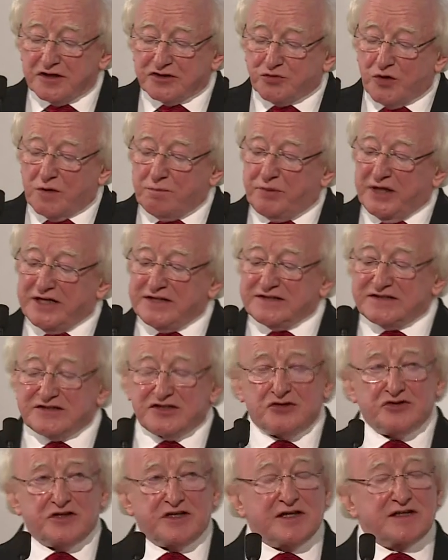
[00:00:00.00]
that were
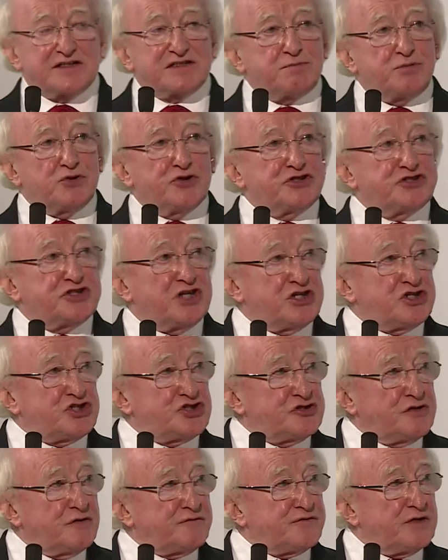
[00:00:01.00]
based on the
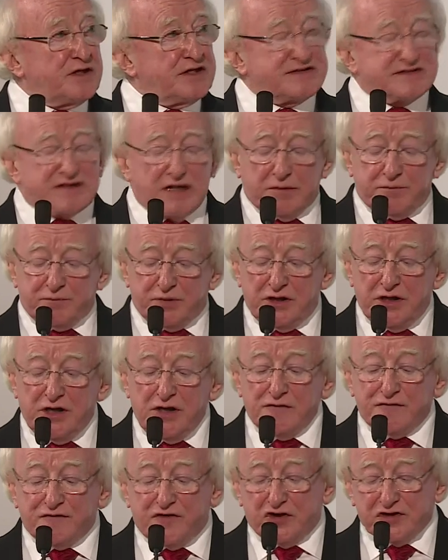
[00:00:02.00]
exploitation of, for example,
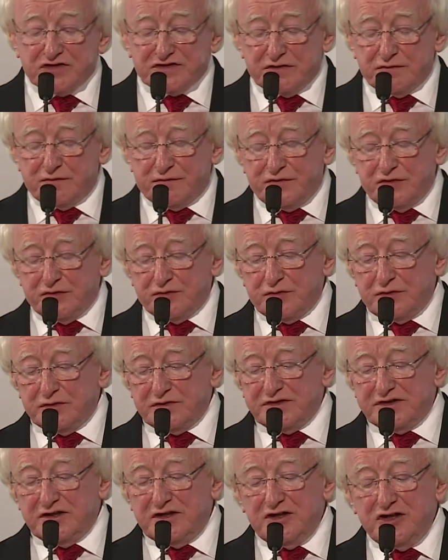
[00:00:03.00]
fossil
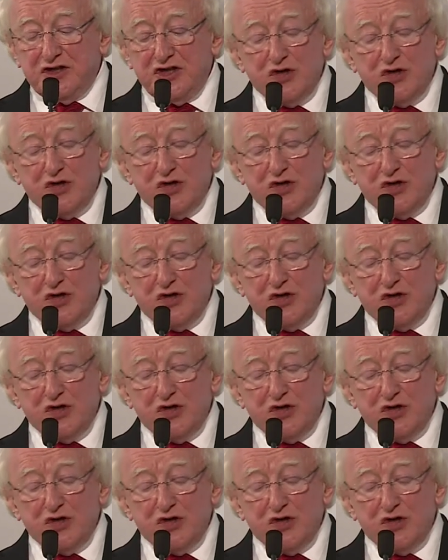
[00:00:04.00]
fuels,